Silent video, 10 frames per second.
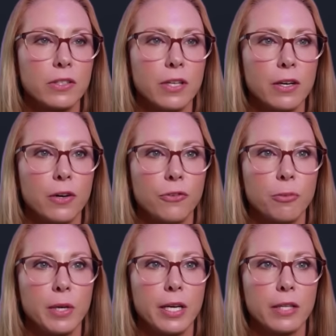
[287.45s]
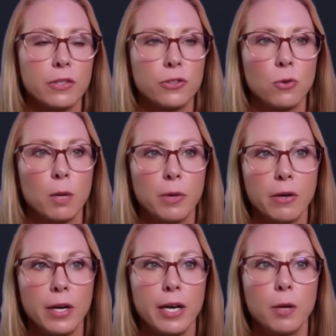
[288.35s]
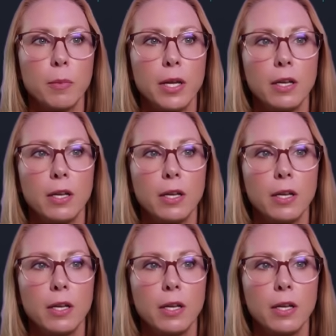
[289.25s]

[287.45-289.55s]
It's kind of hard for me to get this to cooperate right now, but